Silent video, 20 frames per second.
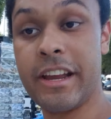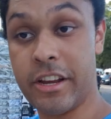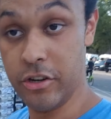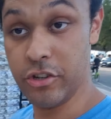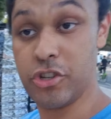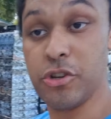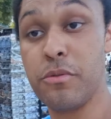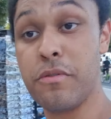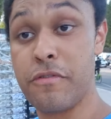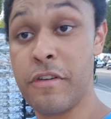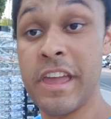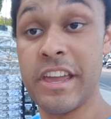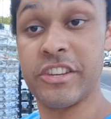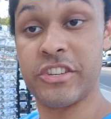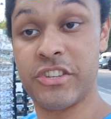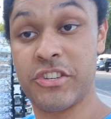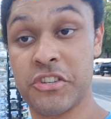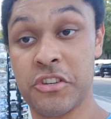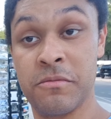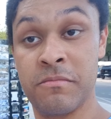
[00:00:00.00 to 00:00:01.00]
can do
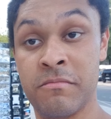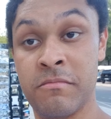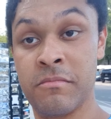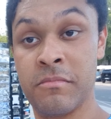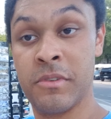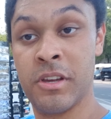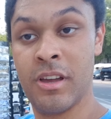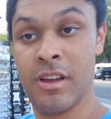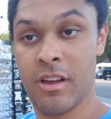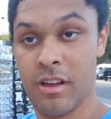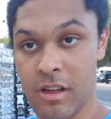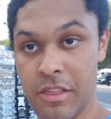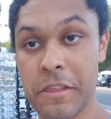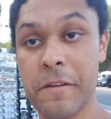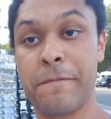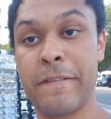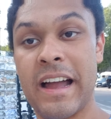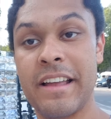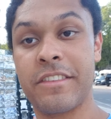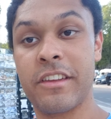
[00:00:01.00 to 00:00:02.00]
this. The
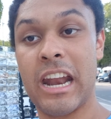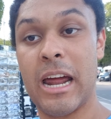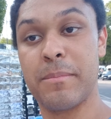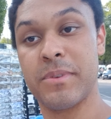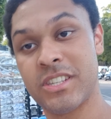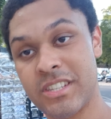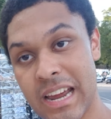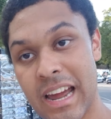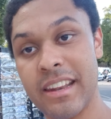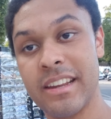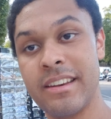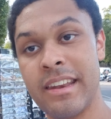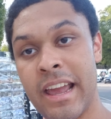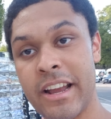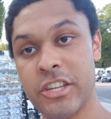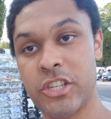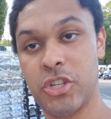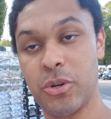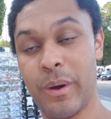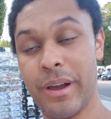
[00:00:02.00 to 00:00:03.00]
fact that I'm standing
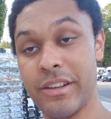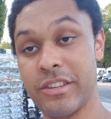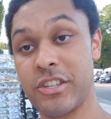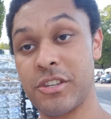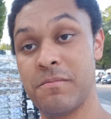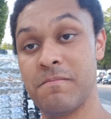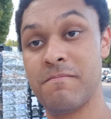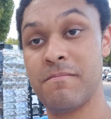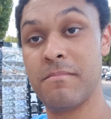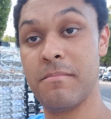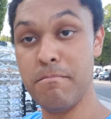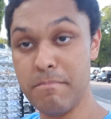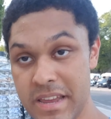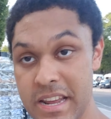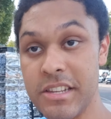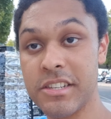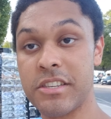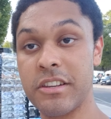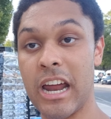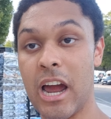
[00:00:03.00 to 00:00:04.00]
next to it
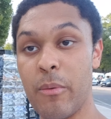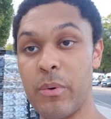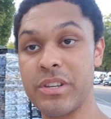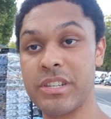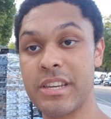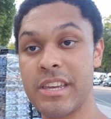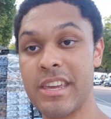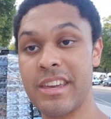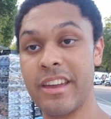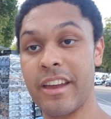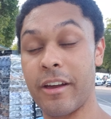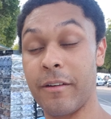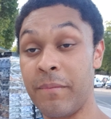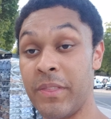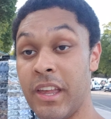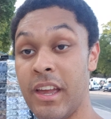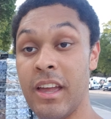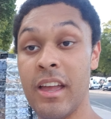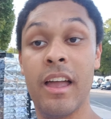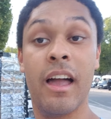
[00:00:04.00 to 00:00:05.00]
means that I was here.
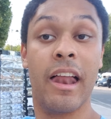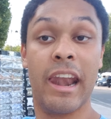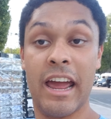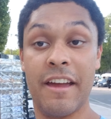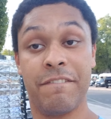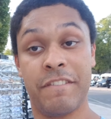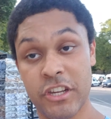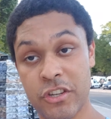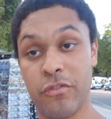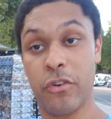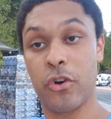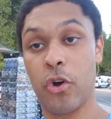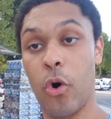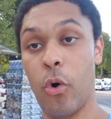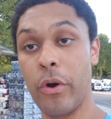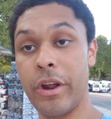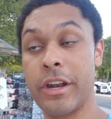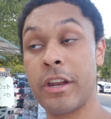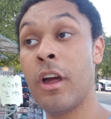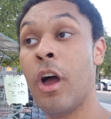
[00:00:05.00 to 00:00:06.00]
And I have this
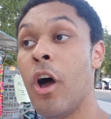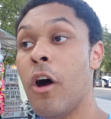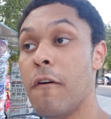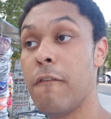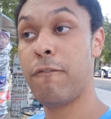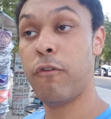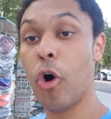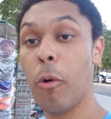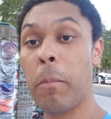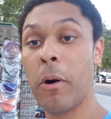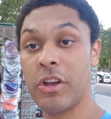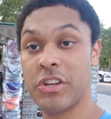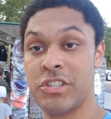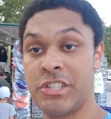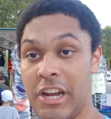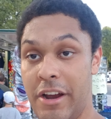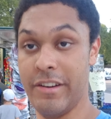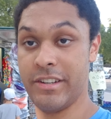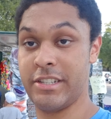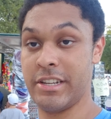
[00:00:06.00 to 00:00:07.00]
recorded for
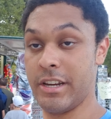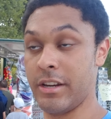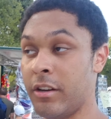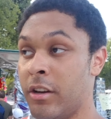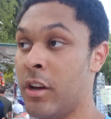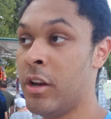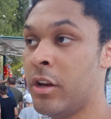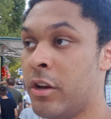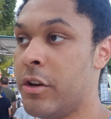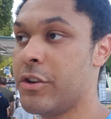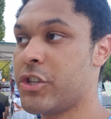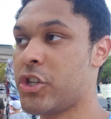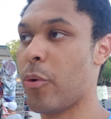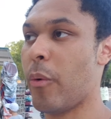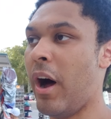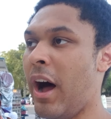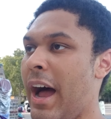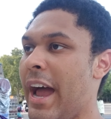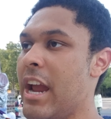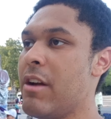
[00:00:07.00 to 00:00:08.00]
posterity. So
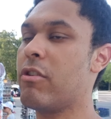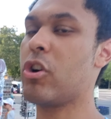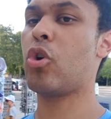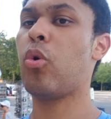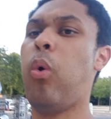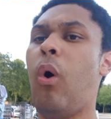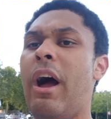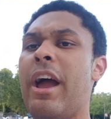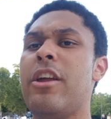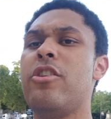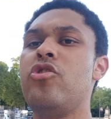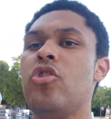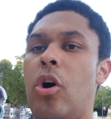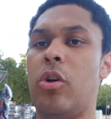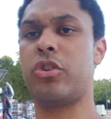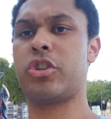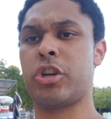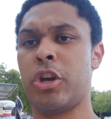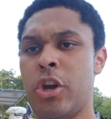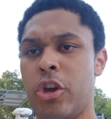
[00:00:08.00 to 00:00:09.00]
I require
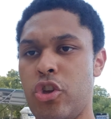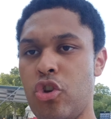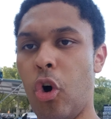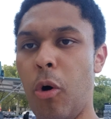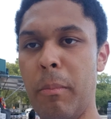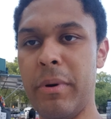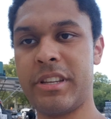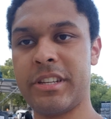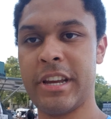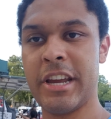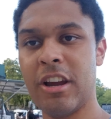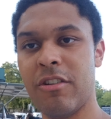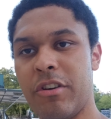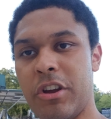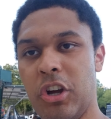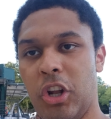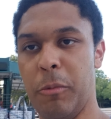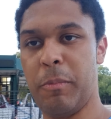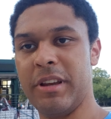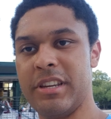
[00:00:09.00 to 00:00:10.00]
not your
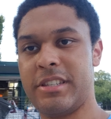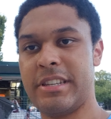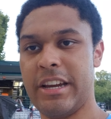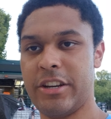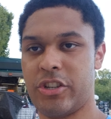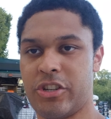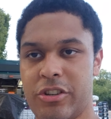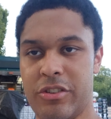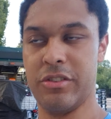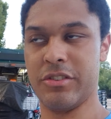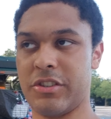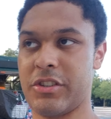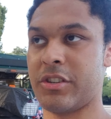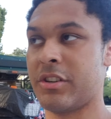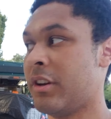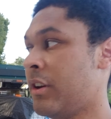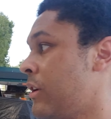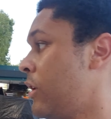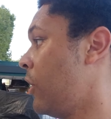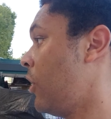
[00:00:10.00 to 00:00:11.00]
material possessions
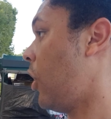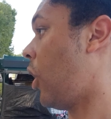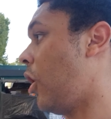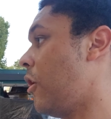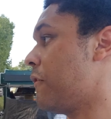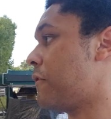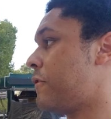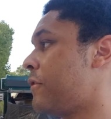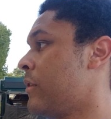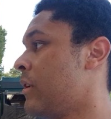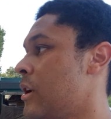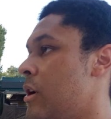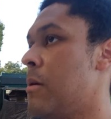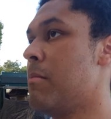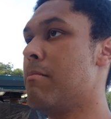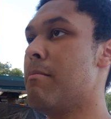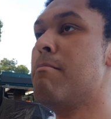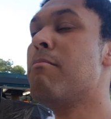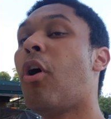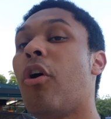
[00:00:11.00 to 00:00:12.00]
of
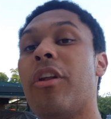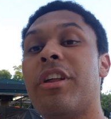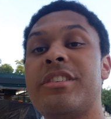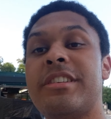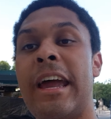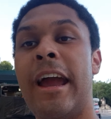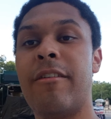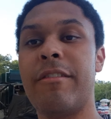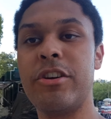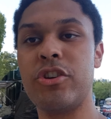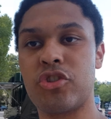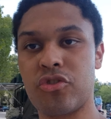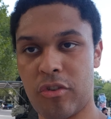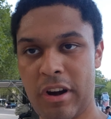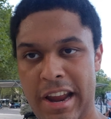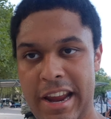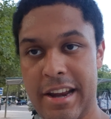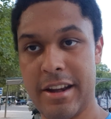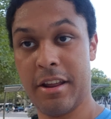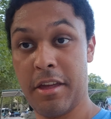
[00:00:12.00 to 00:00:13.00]
monetary
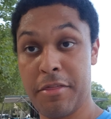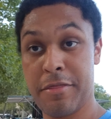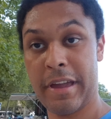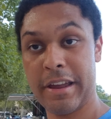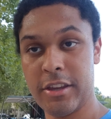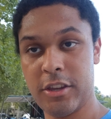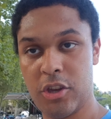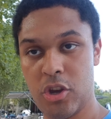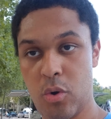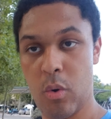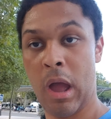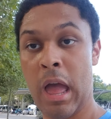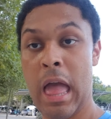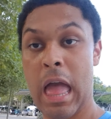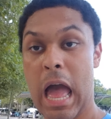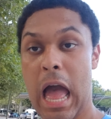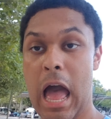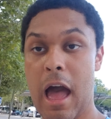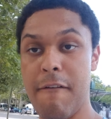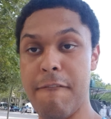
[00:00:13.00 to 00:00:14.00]
drain. Thank you
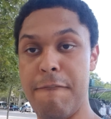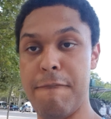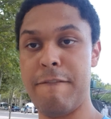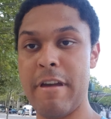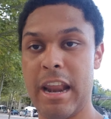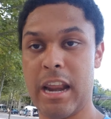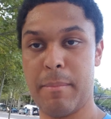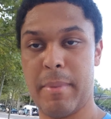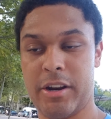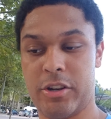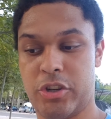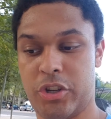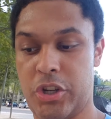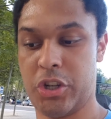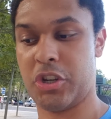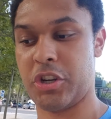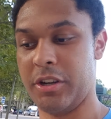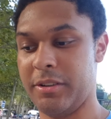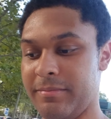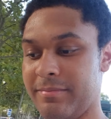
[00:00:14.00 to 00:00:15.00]
uh, very
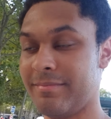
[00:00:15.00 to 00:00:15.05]
much.